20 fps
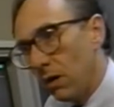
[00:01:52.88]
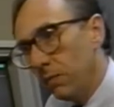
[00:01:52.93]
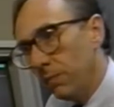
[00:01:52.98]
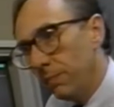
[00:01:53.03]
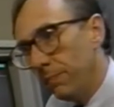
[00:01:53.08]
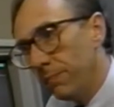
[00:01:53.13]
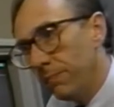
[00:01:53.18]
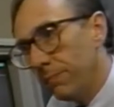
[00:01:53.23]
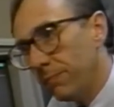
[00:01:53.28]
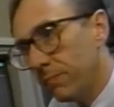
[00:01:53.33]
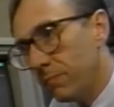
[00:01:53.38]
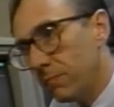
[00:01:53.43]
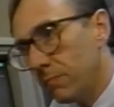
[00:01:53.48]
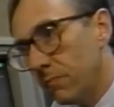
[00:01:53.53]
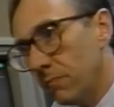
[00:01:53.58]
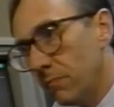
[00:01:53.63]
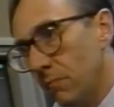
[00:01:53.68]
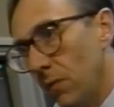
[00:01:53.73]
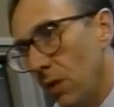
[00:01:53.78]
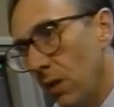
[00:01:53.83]

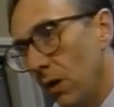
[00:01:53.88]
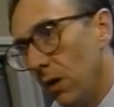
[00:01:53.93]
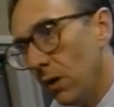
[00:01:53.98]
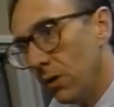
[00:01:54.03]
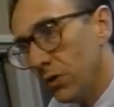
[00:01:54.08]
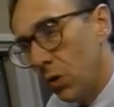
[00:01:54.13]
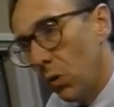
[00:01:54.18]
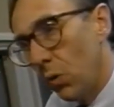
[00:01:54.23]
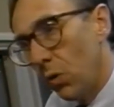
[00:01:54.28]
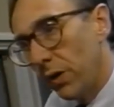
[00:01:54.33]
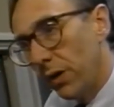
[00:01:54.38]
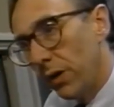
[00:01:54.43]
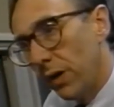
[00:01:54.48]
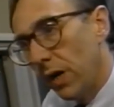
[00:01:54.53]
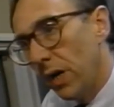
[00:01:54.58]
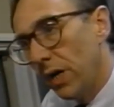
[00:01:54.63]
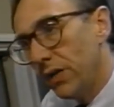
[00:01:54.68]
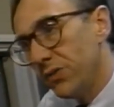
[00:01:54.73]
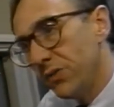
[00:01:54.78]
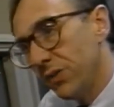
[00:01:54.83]
to
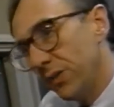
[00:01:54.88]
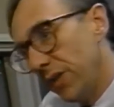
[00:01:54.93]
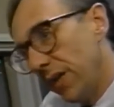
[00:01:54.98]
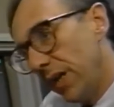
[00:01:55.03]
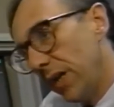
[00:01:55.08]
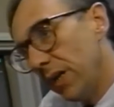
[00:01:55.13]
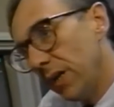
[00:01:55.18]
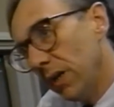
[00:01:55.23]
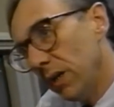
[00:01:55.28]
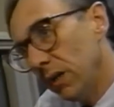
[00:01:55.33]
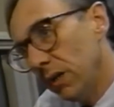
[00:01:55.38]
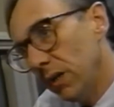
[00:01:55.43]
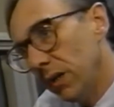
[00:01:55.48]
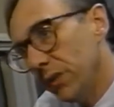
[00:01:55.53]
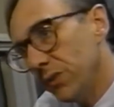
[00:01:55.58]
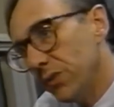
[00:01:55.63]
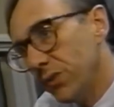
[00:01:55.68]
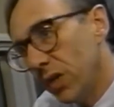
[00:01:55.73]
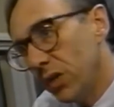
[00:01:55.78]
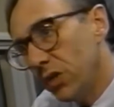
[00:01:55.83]
organize the data
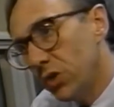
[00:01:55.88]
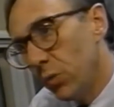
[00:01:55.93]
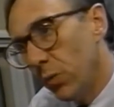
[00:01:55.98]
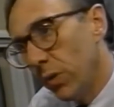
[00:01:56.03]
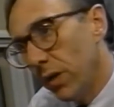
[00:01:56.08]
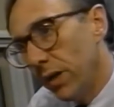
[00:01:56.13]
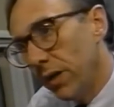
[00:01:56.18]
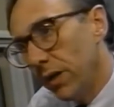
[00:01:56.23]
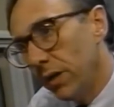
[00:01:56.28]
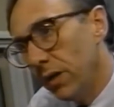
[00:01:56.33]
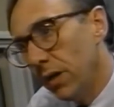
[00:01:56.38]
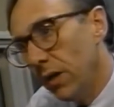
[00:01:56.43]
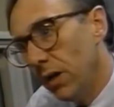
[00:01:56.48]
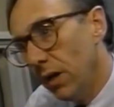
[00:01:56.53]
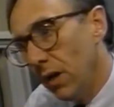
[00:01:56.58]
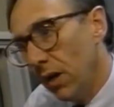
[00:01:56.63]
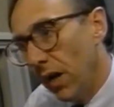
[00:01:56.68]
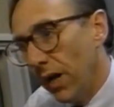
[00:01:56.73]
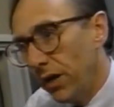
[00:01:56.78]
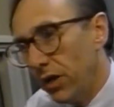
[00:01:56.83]
in such a way
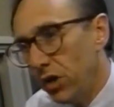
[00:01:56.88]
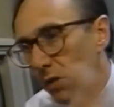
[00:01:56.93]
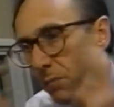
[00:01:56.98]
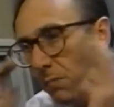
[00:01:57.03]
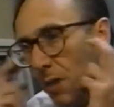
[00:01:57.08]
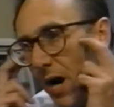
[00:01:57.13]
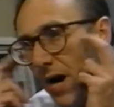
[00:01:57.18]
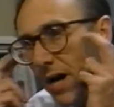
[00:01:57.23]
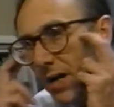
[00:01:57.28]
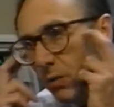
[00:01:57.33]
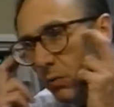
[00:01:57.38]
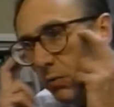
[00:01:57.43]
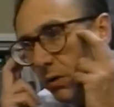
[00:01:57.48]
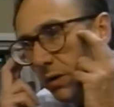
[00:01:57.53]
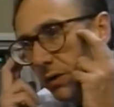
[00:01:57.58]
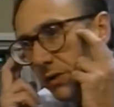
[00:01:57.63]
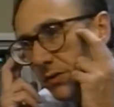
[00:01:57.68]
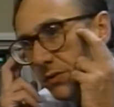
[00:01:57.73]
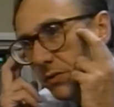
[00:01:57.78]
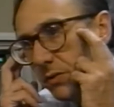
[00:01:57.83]
like your mind
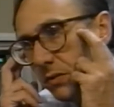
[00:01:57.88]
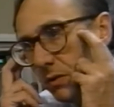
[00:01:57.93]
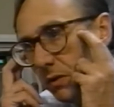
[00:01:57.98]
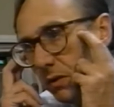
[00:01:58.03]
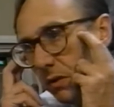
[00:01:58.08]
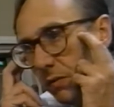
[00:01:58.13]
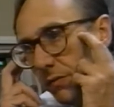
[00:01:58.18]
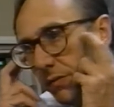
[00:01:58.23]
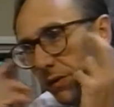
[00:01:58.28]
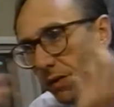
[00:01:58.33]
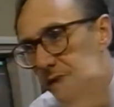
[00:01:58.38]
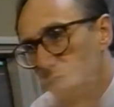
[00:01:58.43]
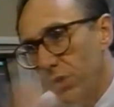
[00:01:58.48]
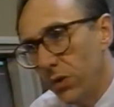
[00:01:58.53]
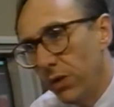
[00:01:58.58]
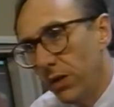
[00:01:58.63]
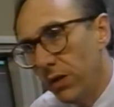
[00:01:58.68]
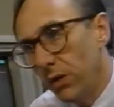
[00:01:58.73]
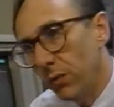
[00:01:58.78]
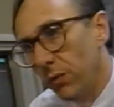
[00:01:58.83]
works. You know, things
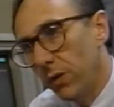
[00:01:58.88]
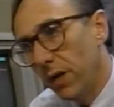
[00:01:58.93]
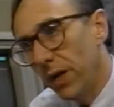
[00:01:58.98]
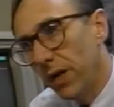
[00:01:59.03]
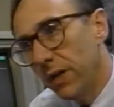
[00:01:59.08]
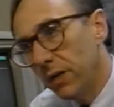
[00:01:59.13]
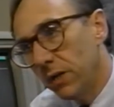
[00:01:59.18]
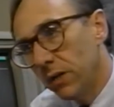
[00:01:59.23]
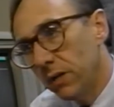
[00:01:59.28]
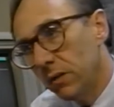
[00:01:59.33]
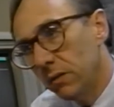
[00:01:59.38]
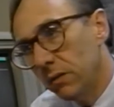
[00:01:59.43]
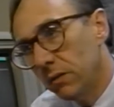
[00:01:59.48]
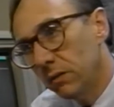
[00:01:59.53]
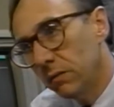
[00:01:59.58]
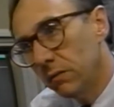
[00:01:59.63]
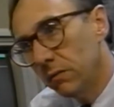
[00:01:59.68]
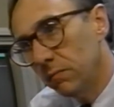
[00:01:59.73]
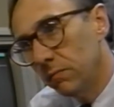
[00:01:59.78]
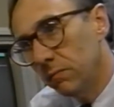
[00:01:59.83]
are interrelated.
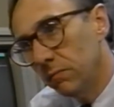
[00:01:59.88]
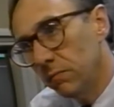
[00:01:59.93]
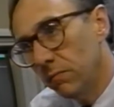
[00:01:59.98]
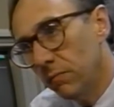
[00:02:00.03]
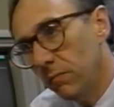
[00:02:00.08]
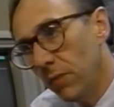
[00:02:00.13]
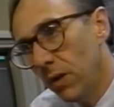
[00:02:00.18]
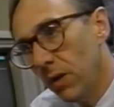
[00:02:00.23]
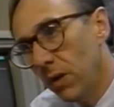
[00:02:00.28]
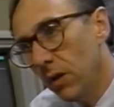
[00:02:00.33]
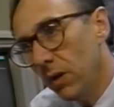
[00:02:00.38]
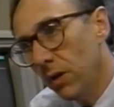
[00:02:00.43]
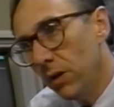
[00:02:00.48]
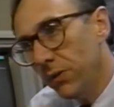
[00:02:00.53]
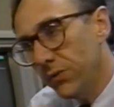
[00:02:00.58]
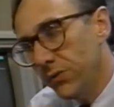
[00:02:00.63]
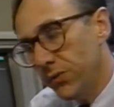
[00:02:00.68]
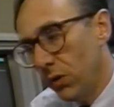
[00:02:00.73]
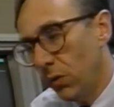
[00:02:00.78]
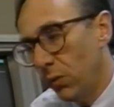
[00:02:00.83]

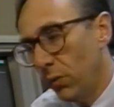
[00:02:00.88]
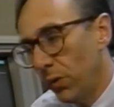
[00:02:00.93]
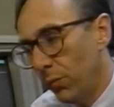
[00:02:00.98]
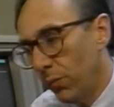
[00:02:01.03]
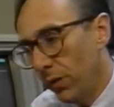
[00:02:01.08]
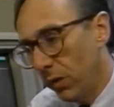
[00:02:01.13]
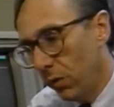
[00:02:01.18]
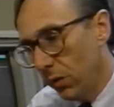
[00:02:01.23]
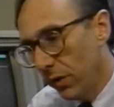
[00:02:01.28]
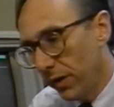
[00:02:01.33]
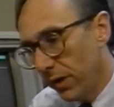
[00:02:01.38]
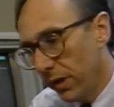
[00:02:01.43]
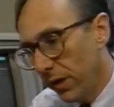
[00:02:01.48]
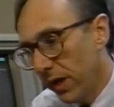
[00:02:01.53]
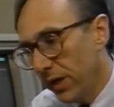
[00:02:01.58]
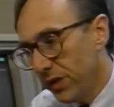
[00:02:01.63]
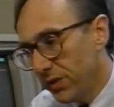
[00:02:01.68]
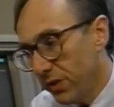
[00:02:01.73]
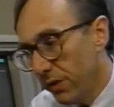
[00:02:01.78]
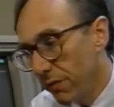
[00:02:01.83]
So when we
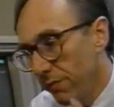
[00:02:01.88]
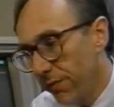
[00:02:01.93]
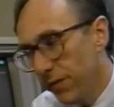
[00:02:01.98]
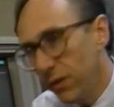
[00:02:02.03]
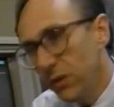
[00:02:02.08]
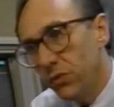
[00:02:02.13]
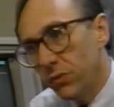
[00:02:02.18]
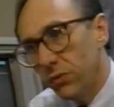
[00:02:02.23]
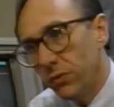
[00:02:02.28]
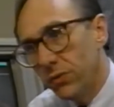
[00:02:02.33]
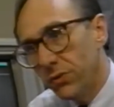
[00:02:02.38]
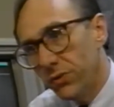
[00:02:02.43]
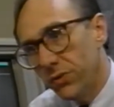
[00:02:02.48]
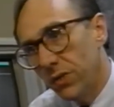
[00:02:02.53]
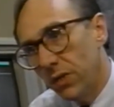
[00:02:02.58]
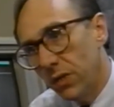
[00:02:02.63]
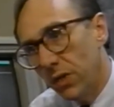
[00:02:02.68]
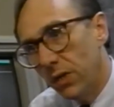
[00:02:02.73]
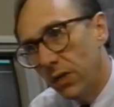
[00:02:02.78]
organize features in a